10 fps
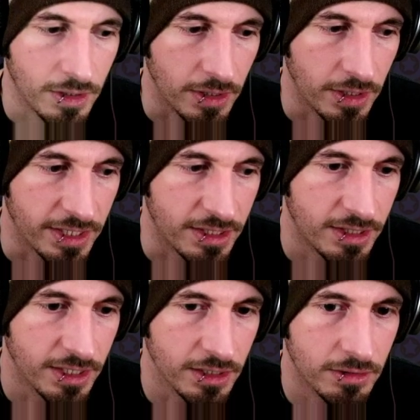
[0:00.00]
I
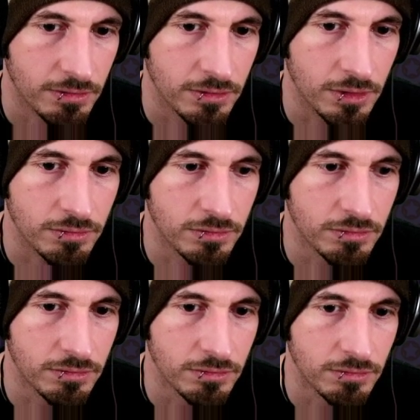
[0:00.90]
think... Oh.
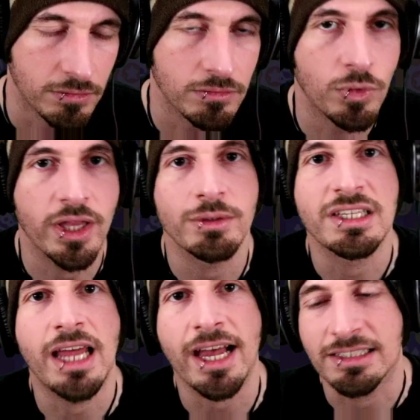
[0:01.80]
Well, that was
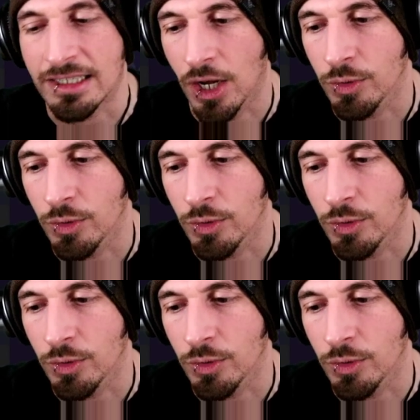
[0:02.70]
an accident.